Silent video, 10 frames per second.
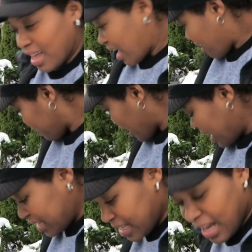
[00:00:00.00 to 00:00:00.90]
have
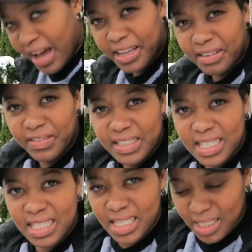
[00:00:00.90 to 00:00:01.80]
any kind of
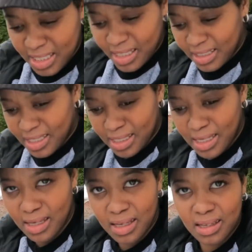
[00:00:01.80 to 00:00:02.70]
assistance
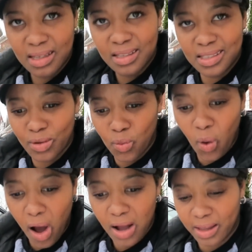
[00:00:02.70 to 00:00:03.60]
to
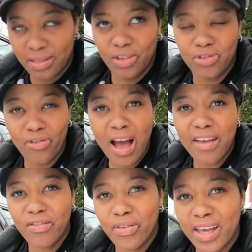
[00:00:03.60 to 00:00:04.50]
walk in the
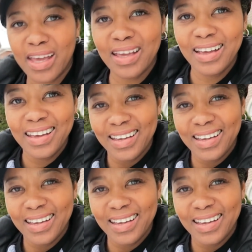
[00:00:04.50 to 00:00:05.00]
driveway.